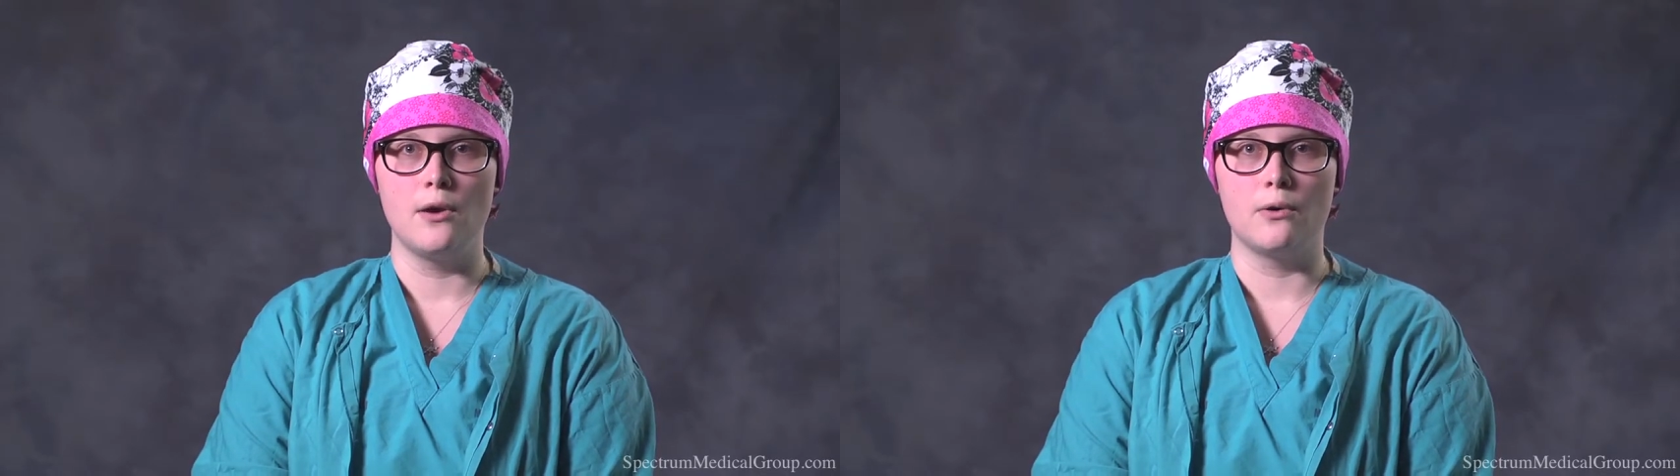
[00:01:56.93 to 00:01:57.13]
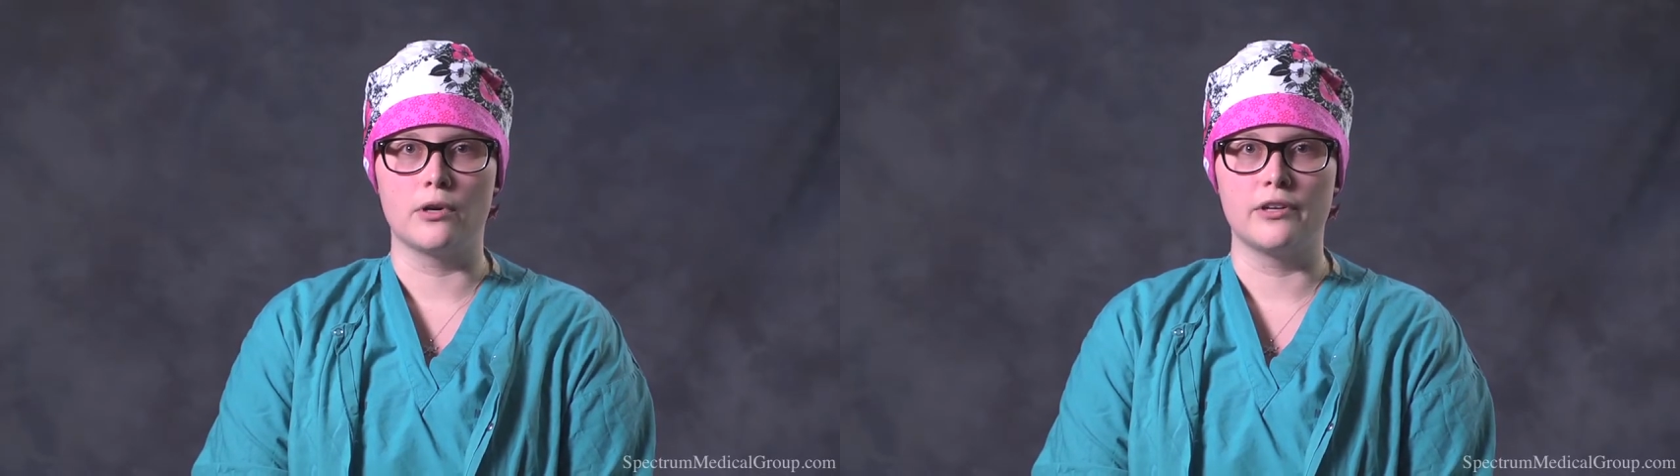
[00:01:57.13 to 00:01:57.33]

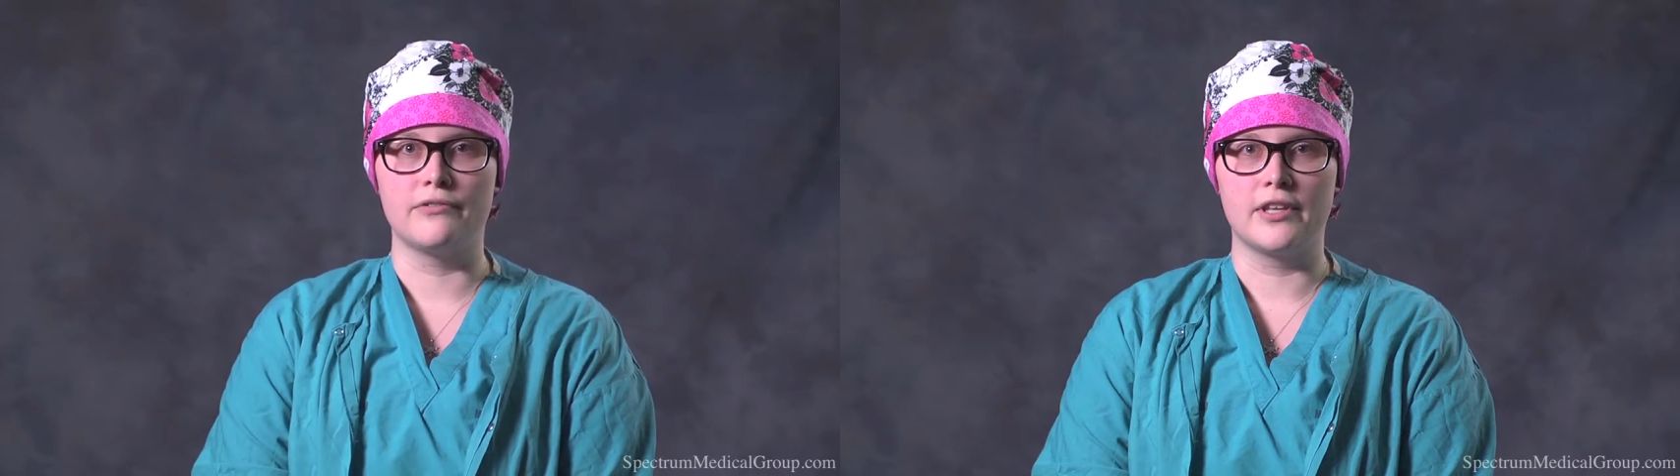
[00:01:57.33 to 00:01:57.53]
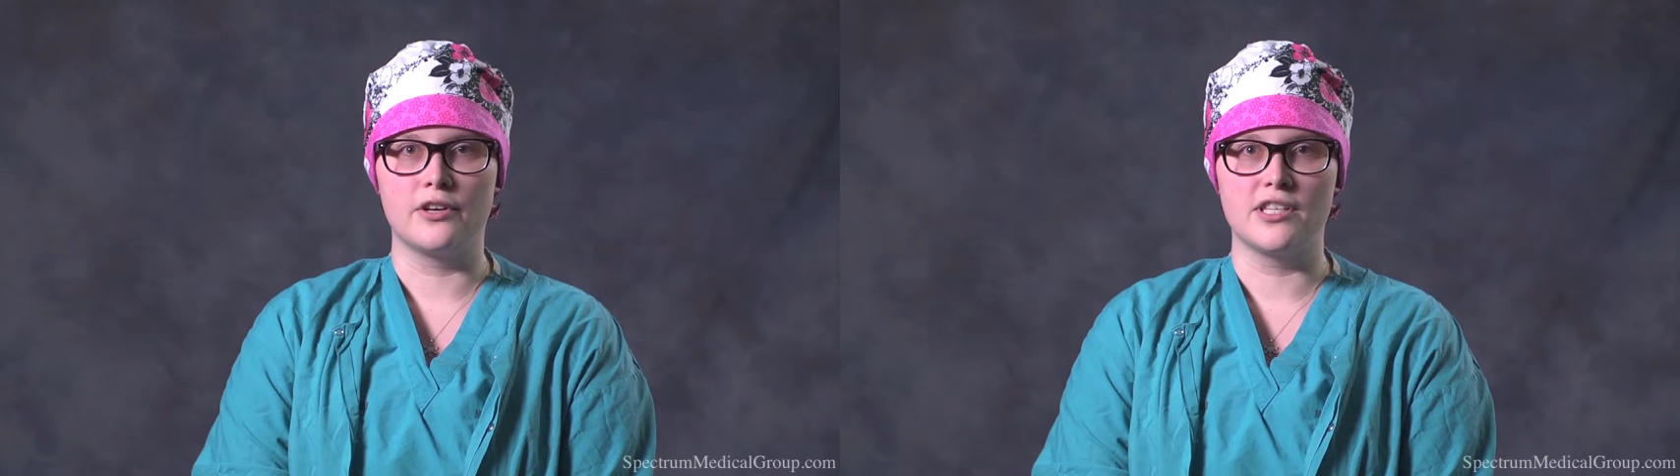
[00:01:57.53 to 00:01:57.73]
or
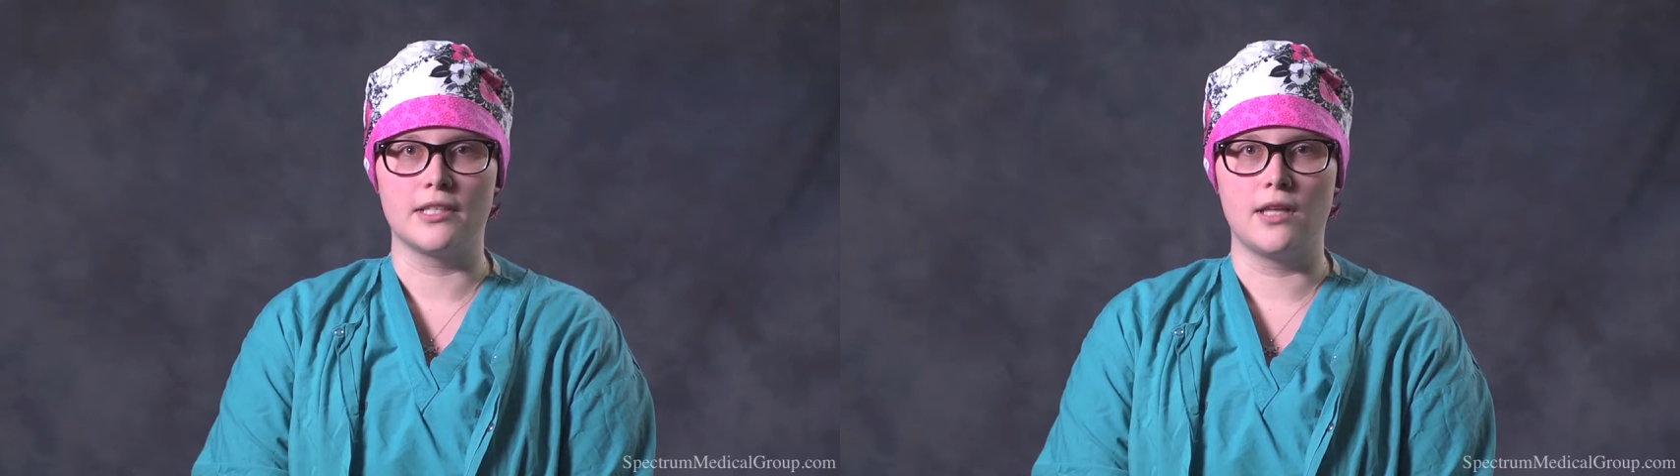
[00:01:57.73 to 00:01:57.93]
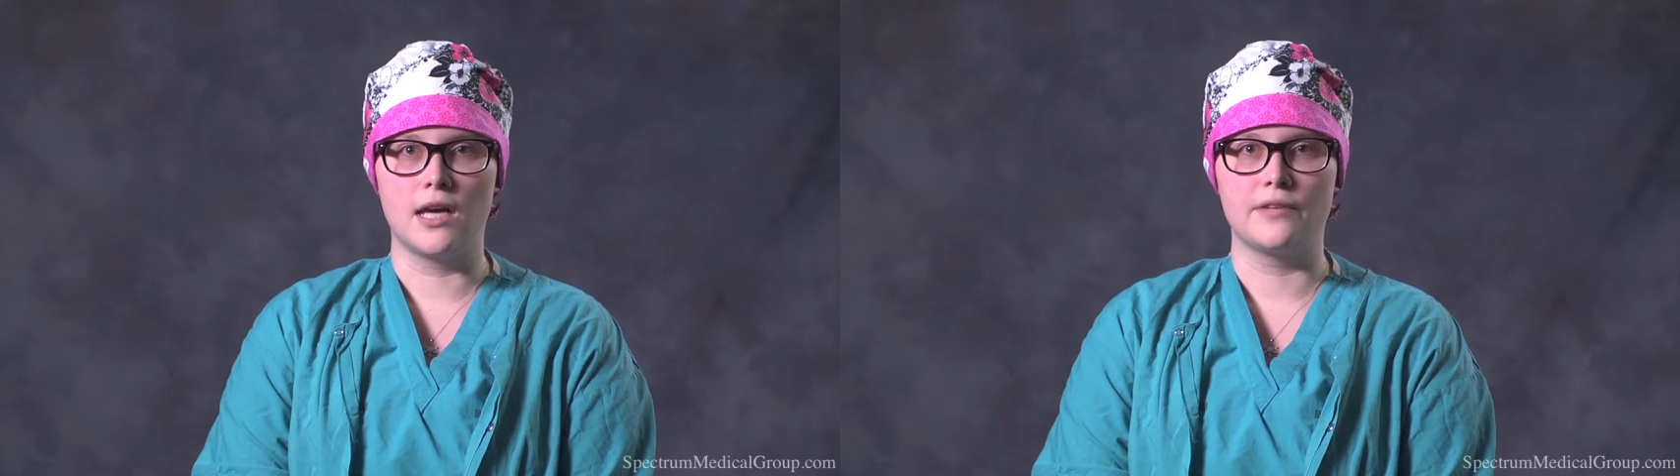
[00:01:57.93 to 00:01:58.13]
if there is
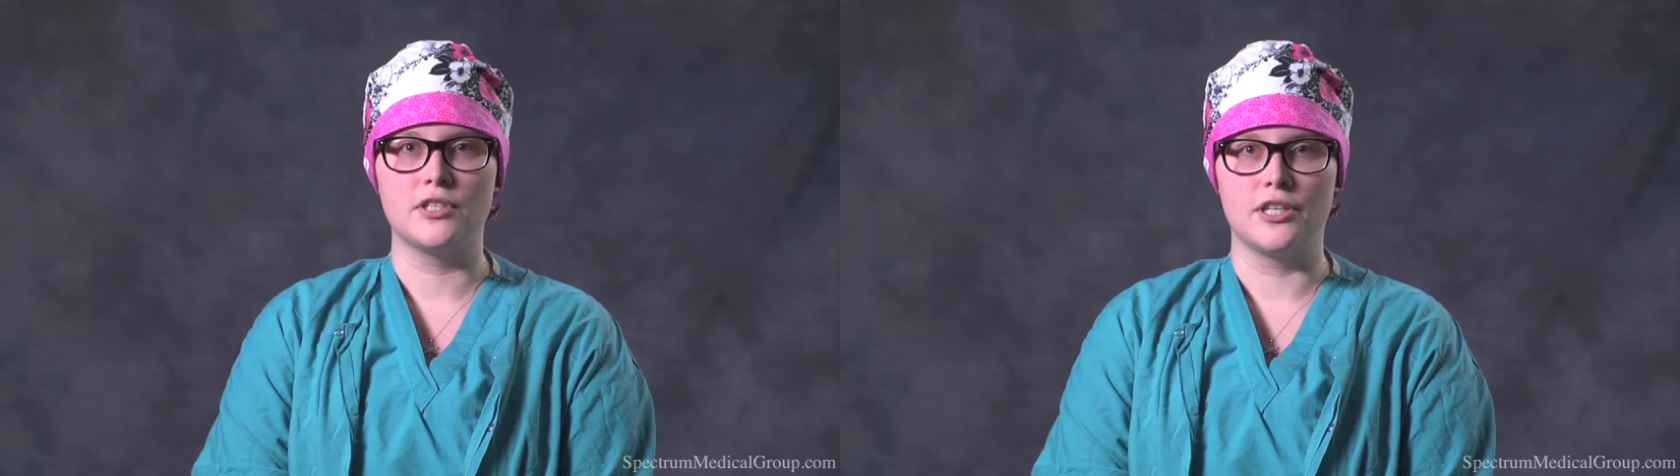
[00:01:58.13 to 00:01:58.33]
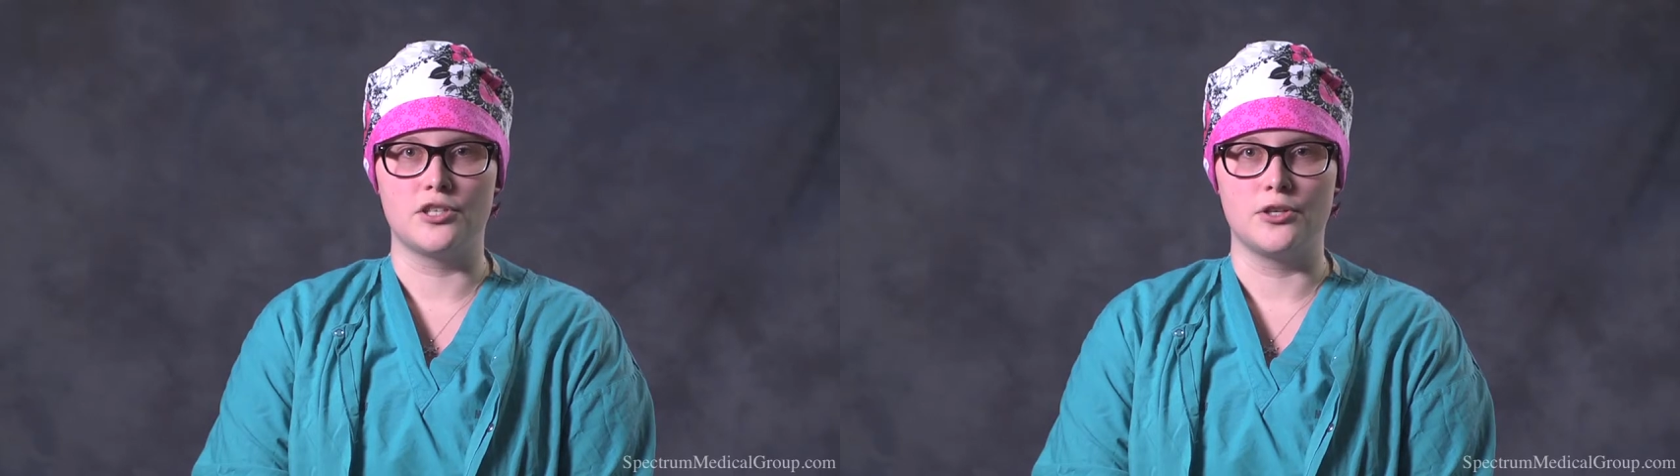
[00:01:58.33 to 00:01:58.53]
a lot of
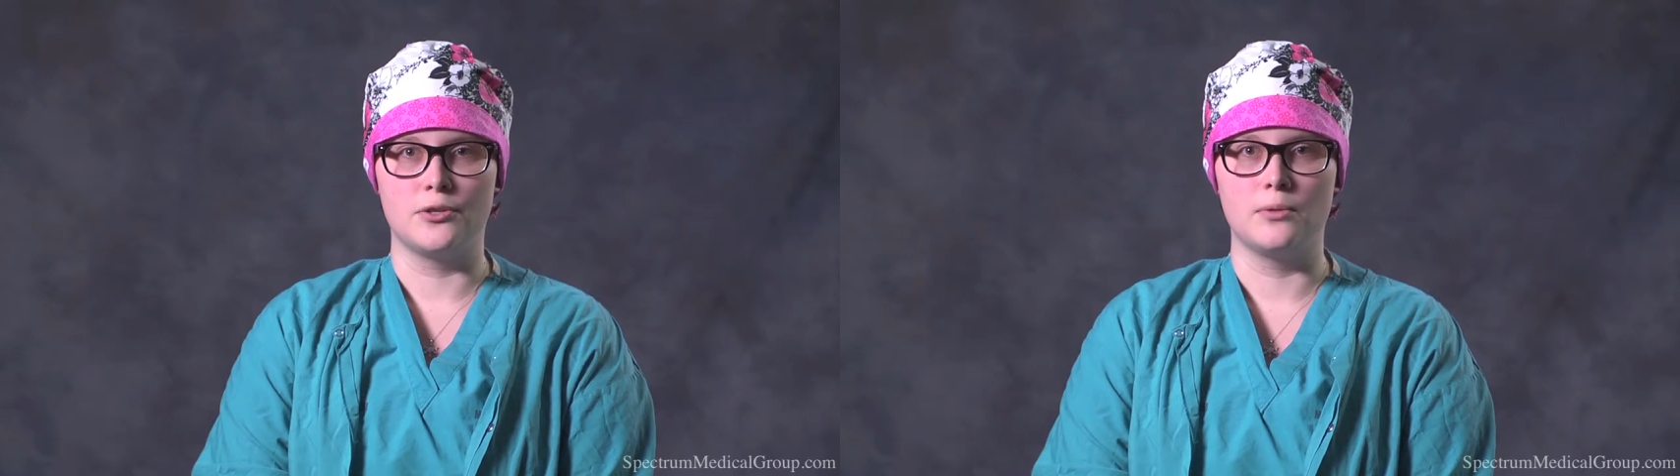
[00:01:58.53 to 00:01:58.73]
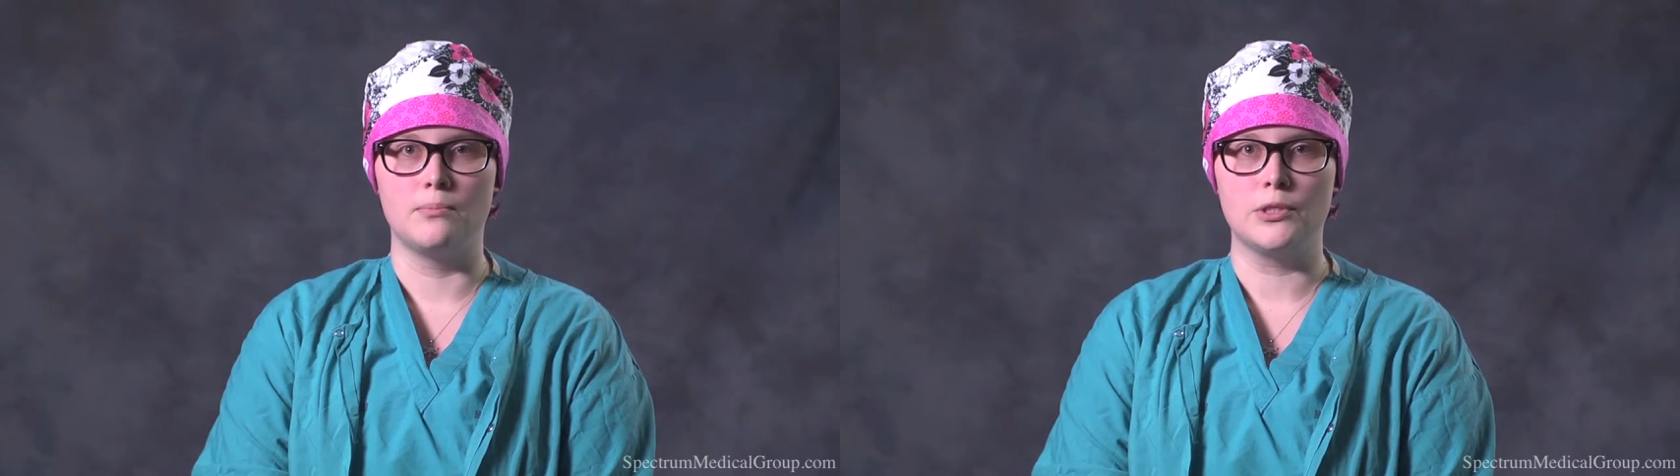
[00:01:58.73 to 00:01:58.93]
tissue